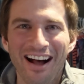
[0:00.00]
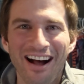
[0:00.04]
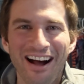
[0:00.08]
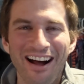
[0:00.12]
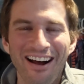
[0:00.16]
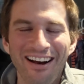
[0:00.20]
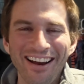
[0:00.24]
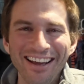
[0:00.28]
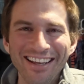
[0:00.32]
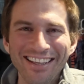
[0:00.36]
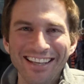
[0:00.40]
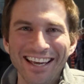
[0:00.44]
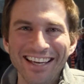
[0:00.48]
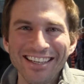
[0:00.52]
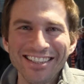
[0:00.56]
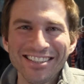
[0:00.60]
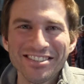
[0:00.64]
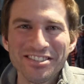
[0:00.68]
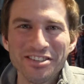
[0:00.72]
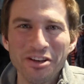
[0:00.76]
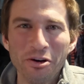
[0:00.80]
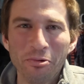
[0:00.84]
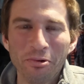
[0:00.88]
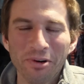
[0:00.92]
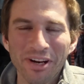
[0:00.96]
Alright gang,
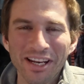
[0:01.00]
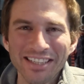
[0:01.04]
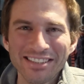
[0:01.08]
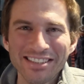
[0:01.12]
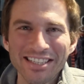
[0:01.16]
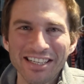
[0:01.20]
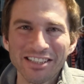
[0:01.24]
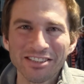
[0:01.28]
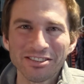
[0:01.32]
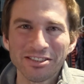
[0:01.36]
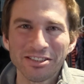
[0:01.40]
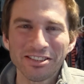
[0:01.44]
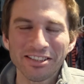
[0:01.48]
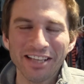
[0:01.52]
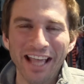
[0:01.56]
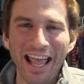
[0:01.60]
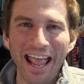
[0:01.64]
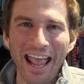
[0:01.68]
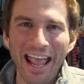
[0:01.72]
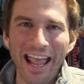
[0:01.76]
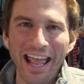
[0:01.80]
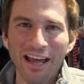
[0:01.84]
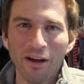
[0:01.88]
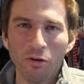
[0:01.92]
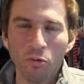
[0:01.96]
so we're going to take a look
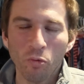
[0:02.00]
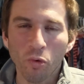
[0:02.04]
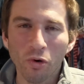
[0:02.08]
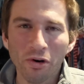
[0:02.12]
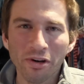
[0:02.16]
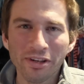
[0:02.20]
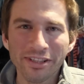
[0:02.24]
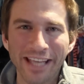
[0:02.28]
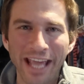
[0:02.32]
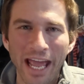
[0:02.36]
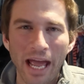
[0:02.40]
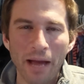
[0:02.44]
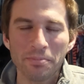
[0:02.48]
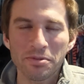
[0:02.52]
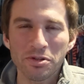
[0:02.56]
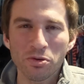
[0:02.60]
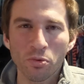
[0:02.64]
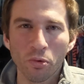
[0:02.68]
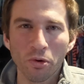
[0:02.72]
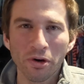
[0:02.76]
at word gaps.